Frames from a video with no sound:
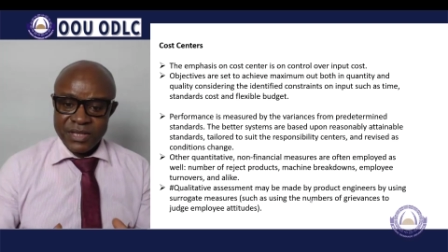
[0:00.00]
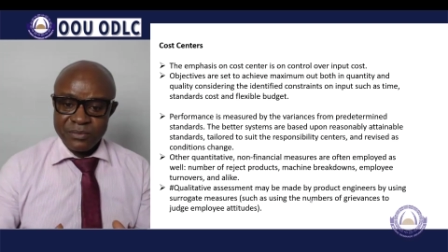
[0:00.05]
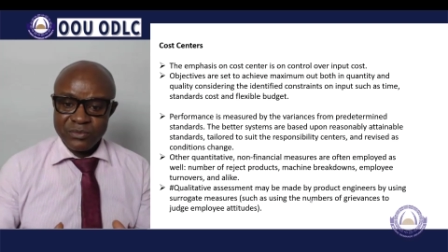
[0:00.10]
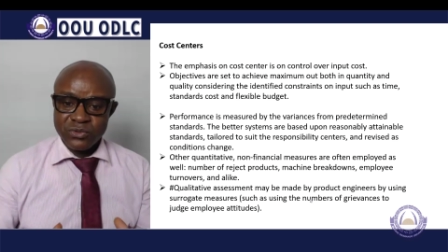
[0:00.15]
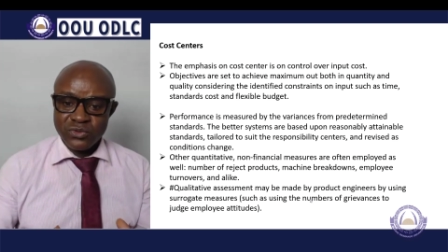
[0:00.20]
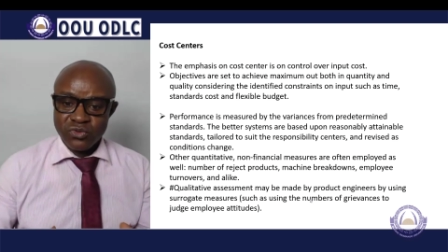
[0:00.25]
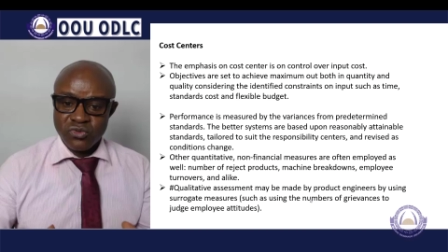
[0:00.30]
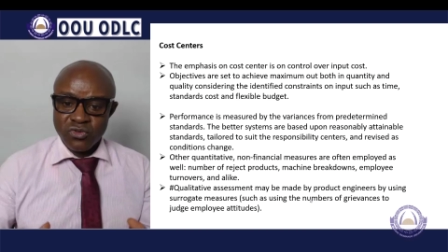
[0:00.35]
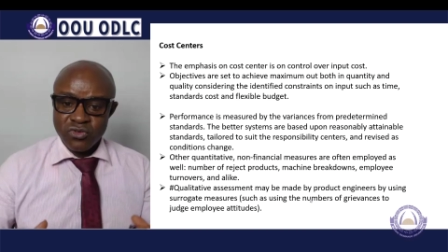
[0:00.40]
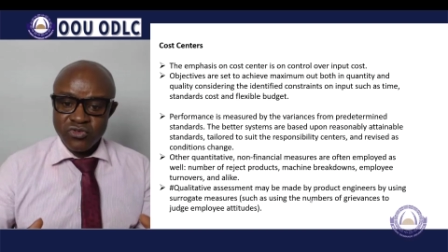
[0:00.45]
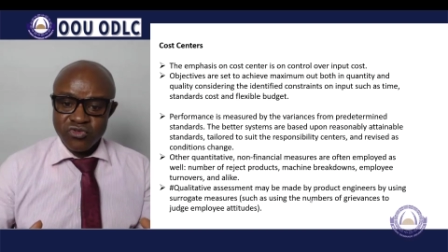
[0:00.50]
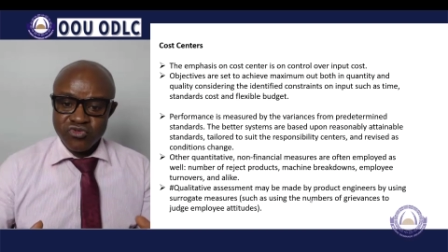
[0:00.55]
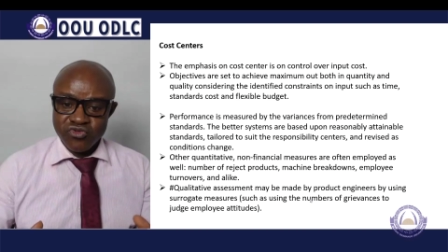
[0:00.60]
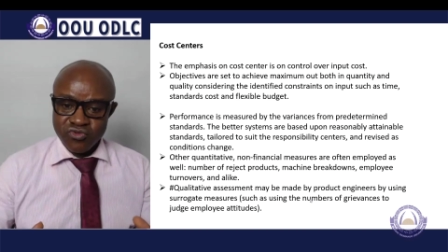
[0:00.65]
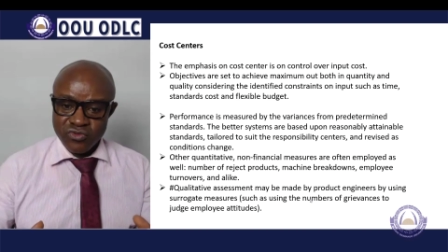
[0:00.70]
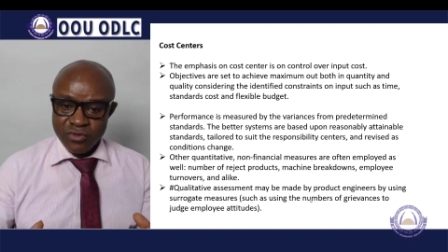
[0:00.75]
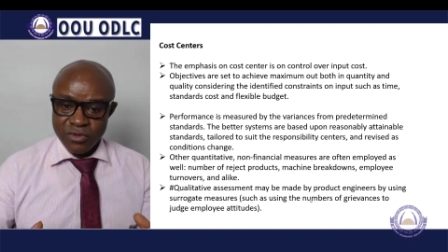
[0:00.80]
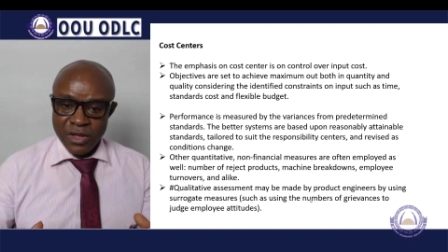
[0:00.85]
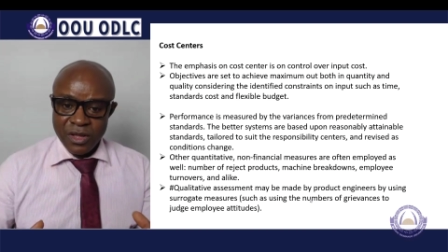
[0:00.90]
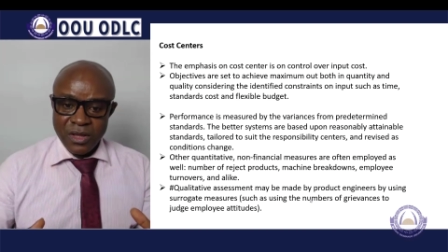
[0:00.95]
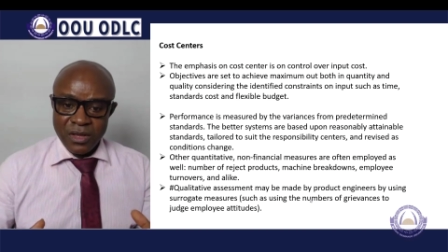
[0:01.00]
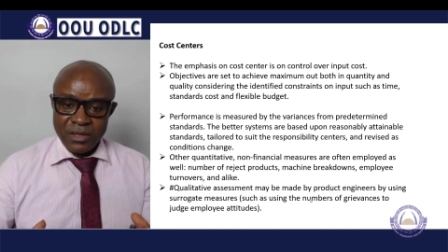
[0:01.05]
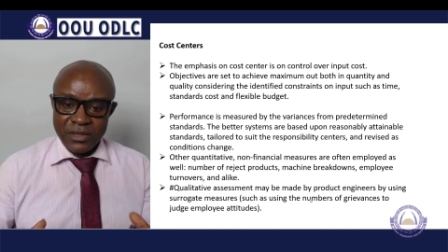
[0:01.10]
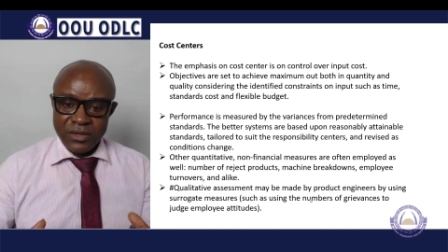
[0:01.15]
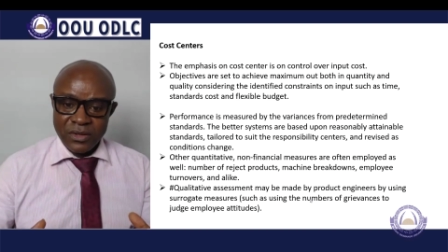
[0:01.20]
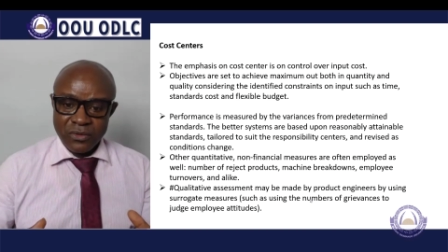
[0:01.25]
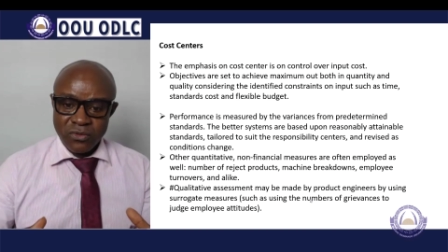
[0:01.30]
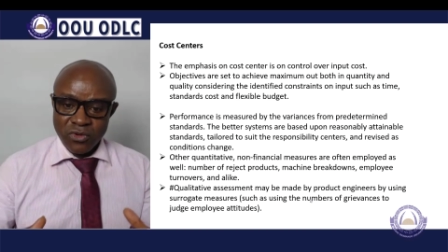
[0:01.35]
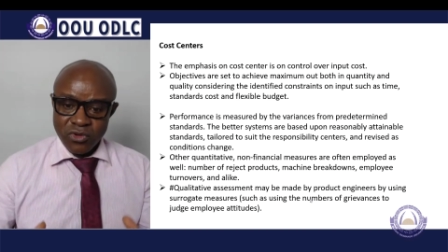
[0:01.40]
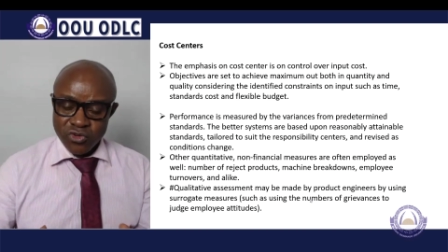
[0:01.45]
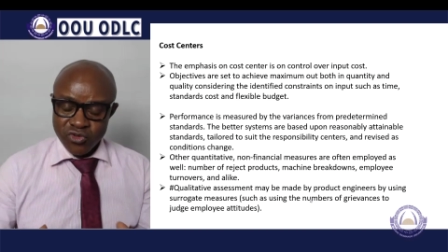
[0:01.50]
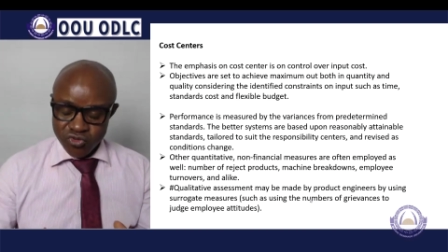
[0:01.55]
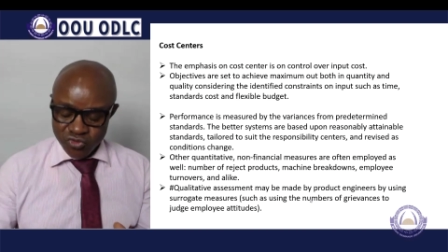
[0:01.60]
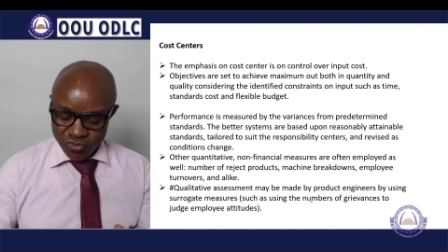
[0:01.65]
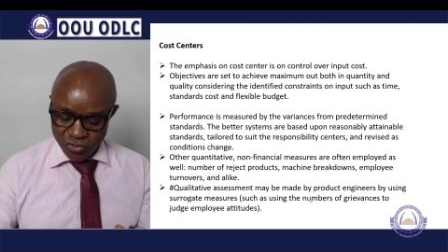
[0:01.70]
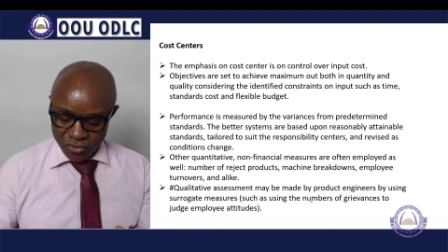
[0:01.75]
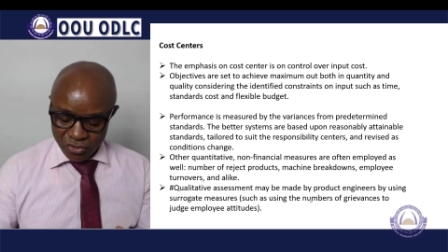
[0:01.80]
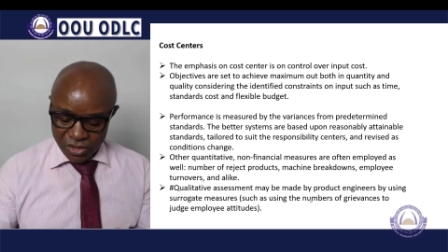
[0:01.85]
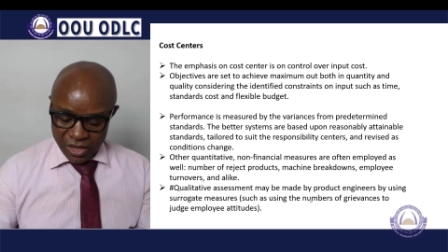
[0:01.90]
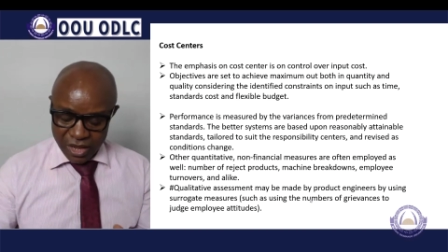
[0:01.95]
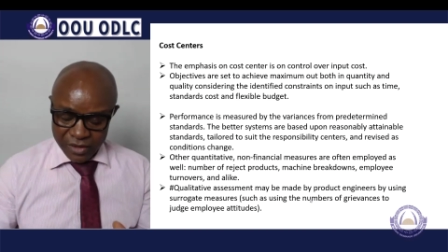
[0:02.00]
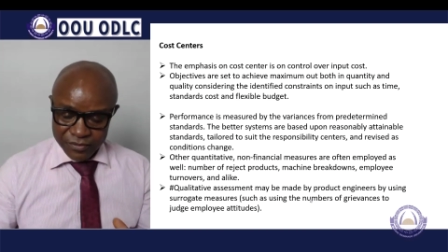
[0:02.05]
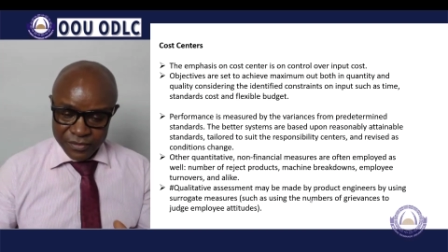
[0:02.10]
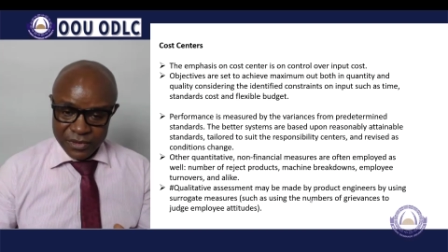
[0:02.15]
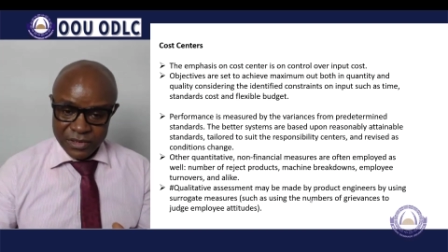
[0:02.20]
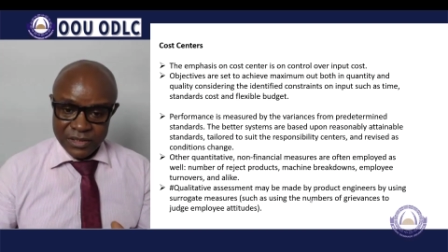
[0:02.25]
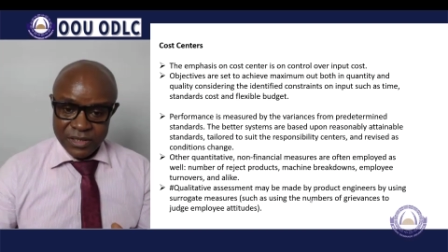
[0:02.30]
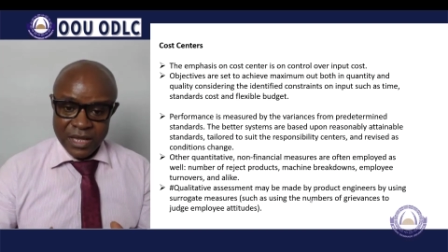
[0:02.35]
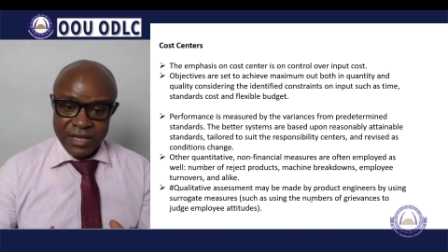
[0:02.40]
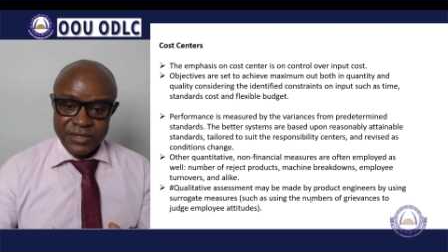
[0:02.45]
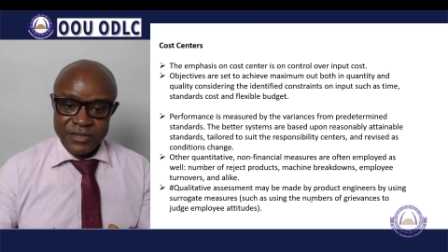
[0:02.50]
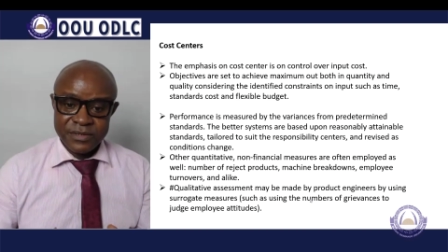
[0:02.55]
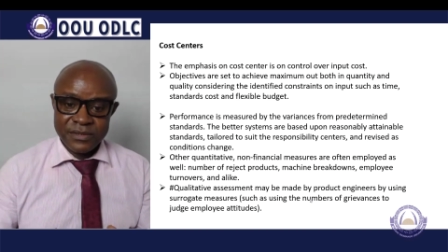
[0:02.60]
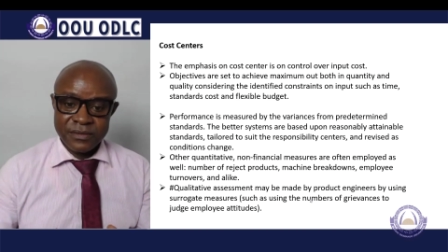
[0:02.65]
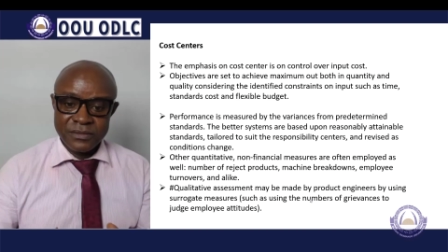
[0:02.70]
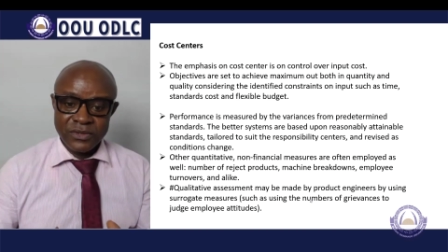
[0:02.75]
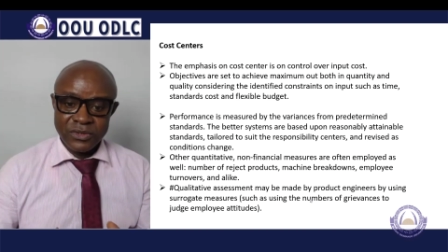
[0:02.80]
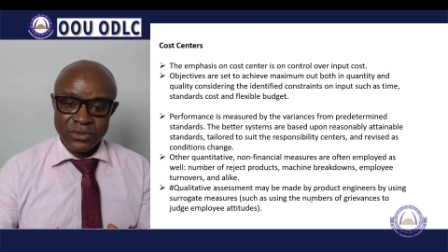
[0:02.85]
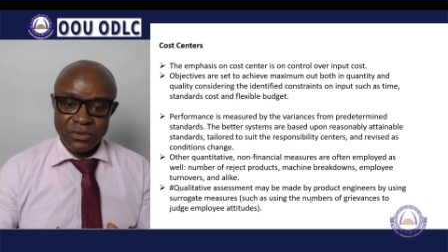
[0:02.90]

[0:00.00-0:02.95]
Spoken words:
able to control how it has,